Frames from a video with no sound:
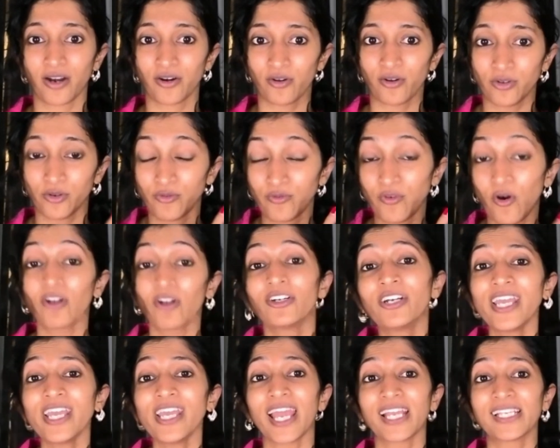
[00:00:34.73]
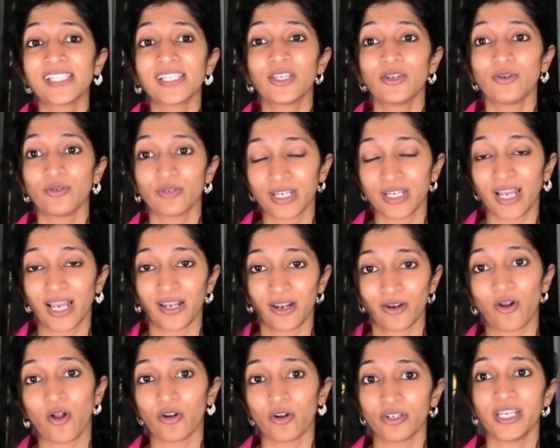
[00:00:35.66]
you've already executed and are
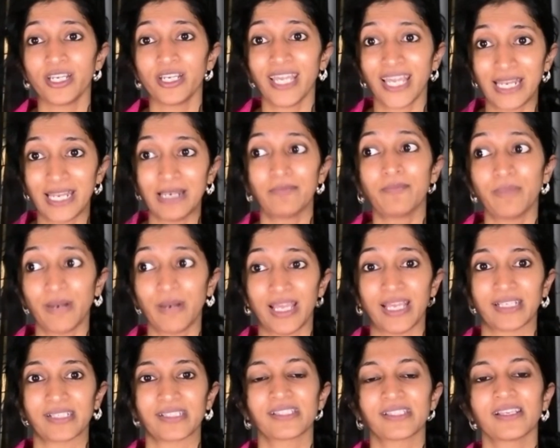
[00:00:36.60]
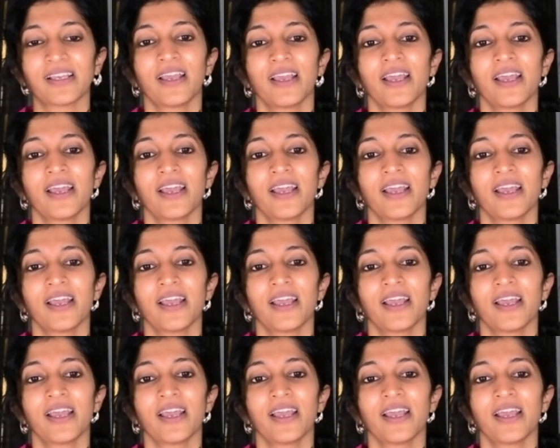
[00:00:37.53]
already in place.